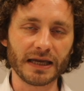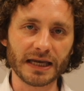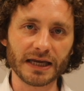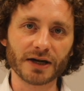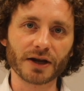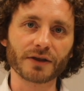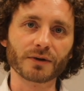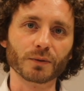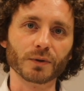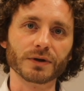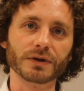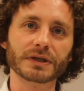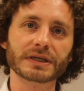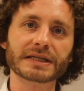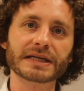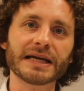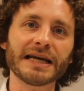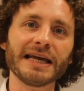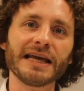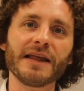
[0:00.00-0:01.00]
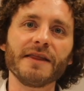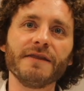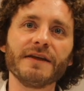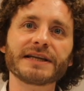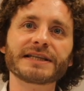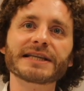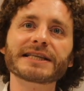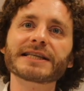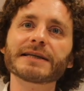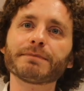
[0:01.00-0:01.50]
In other words,
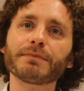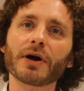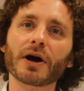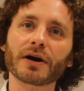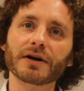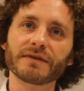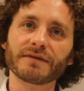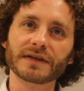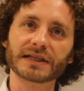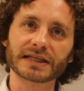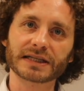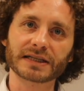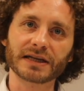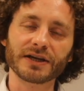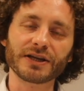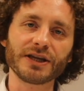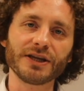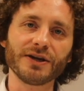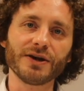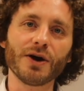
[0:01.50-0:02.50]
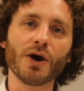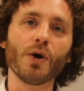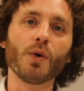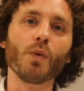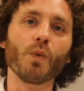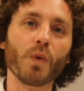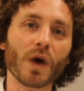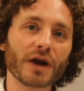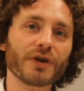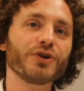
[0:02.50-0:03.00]
this is the part of the study
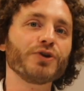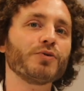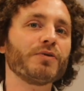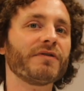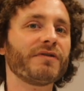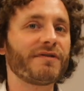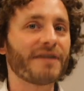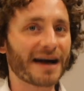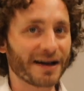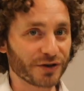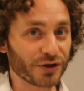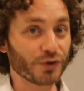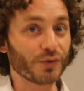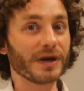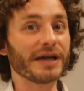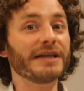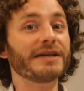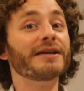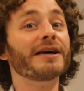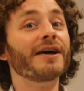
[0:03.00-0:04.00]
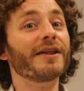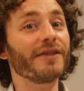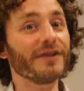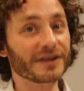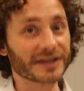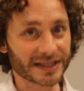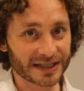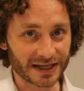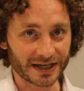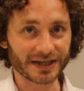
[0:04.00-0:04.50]
where you evaluate
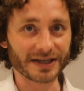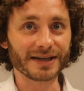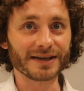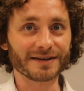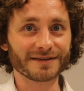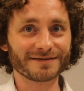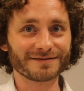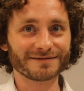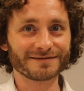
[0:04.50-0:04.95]
the study.